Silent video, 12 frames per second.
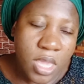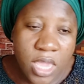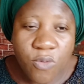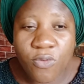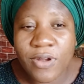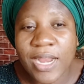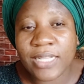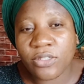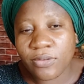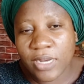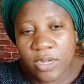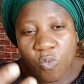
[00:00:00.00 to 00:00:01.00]
He will
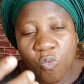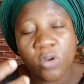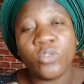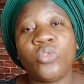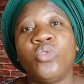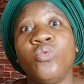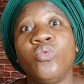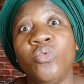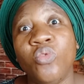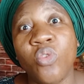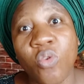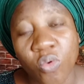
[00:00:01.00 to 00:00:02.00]
naturally want to
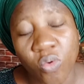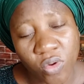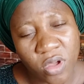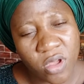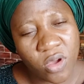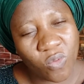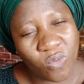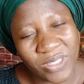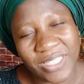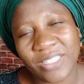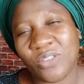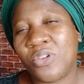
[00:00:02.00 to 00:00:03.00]
know
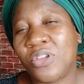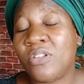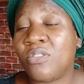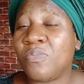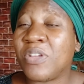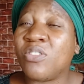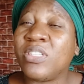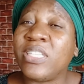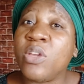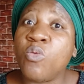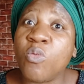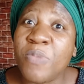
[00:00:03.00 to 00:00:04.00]
what is going on because
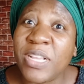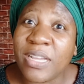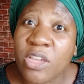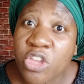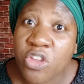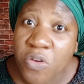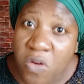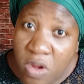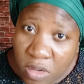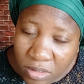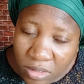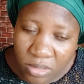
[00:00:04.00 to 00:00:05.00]
he will be
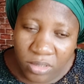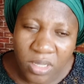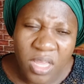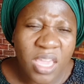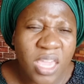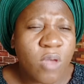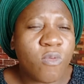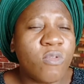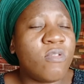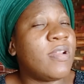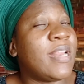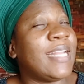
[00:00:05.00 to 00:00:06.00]
curious. He
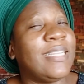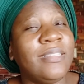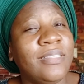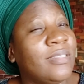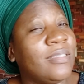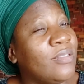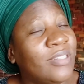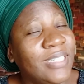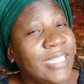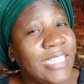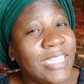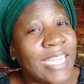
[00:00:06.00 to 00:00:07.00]
will know that this is not
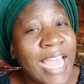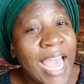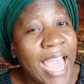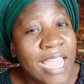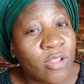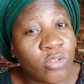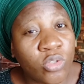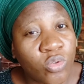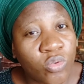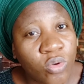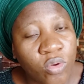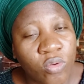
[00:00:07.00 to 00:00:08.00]
the Chika I used
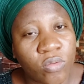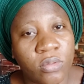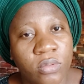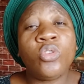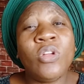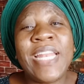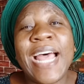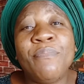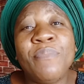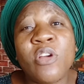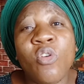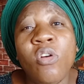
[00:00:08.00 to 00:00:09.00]
to know. So
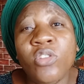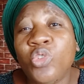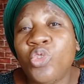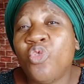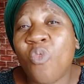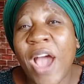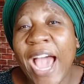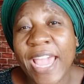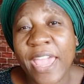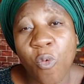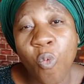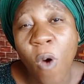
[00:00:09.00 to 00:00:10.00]
that because you are
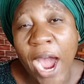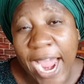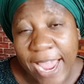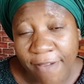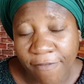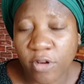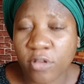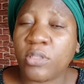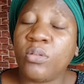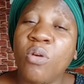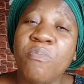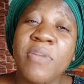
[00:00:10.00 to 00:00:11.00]
a wife
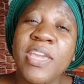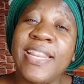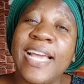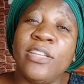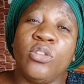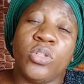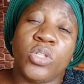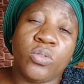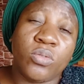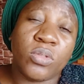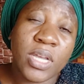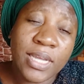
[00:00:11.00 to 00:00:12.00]
does not mean that you should